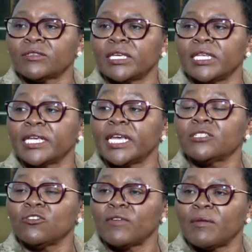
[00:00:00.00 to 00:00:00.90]
in
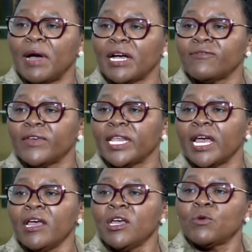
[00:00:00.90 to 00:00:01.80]
case of a bank
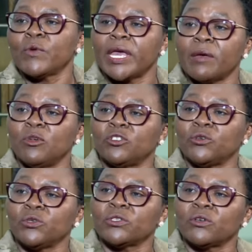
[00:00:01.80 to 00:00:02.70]
failure, we are able to
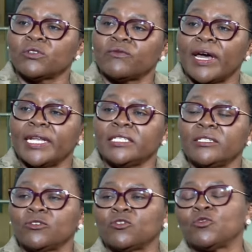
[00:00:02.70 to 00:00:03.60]
use those
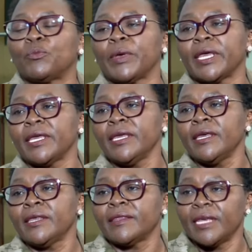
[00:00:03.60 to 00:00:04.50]
funds to pay
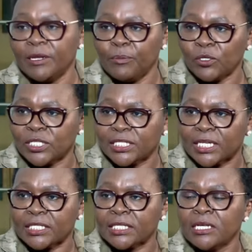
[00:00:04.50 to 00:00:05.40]
the
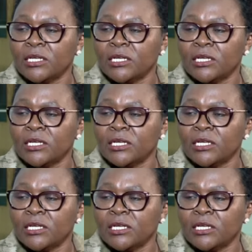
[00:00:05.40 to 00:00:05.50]
depositors.